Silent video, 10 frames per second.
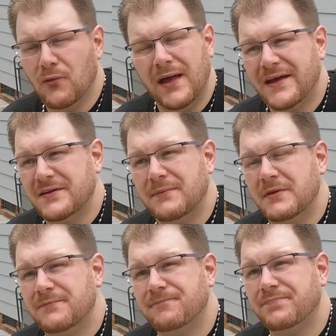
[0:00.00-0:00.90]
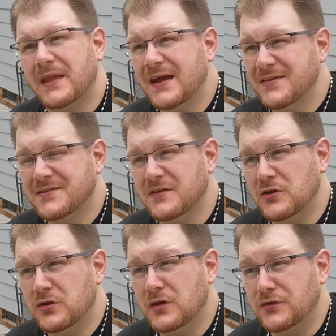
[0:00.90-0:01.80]
Well, I mean, I guess it's a
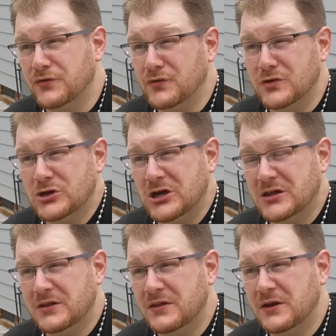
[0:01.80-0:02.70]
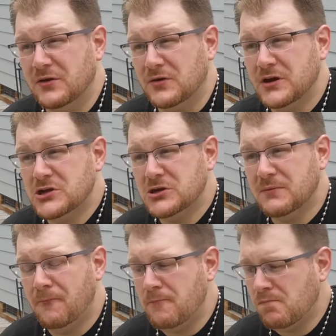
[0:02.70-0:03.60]
little closer to a chocolate than an orange.
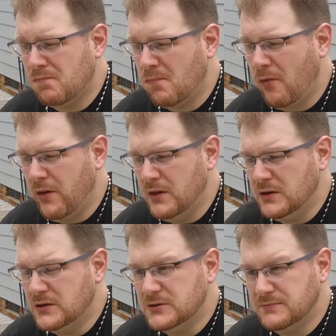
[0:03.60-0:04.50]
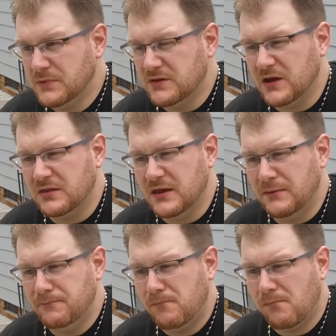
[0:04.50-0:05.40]
It's got that
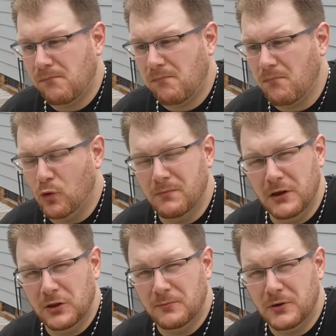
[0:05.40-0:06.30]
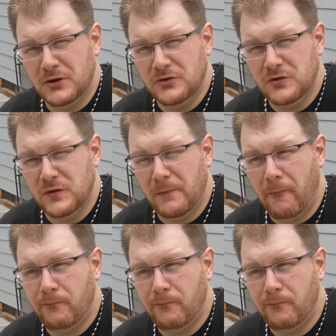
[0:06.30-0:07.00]
more mellow burn to it.